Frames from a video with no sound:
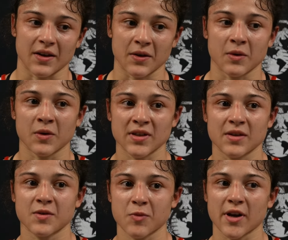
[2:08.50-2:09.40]
It
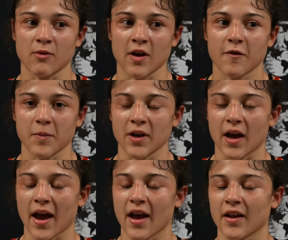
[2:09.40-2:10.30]
was pretty rough, but
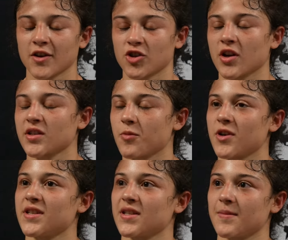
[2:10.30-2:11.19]
I had a strong
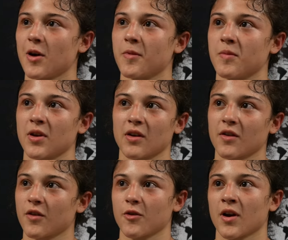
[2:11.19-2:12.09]
support system helping me
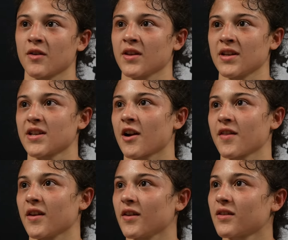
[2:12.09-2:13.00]
throughout the entire
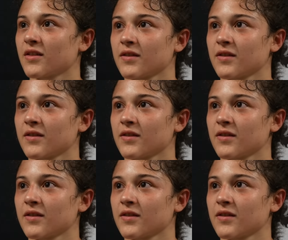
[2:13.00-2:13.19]
thing.